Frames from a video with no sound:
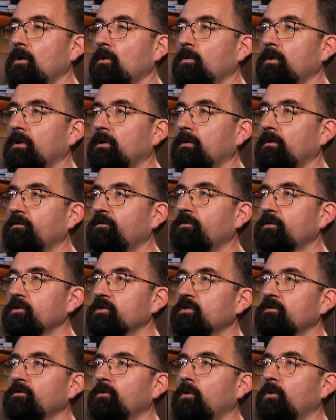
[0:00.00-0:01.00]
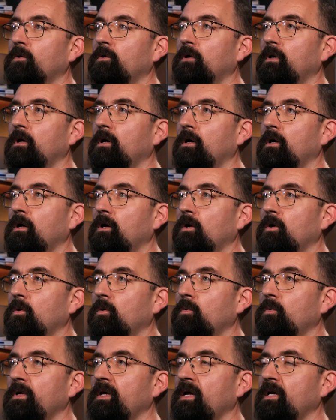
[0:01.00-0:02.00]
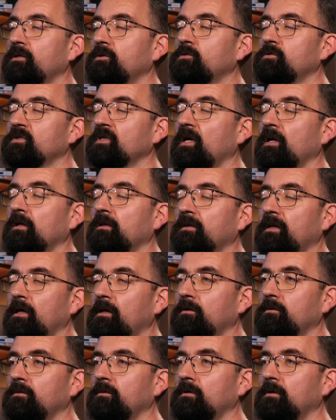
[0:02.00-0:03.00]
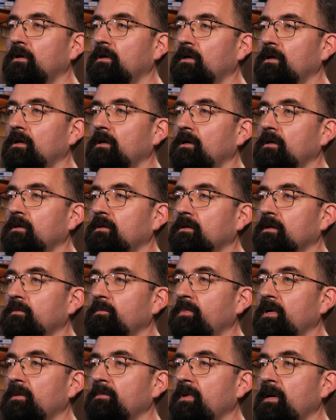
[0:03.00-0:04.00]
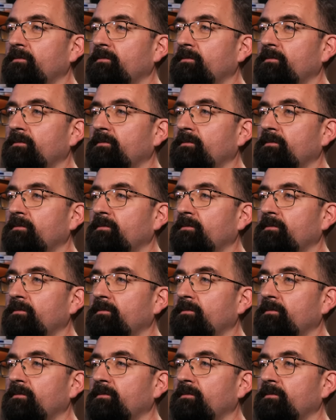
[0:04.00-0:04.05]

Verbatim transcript: Well, first of all, we had to scale down the campaign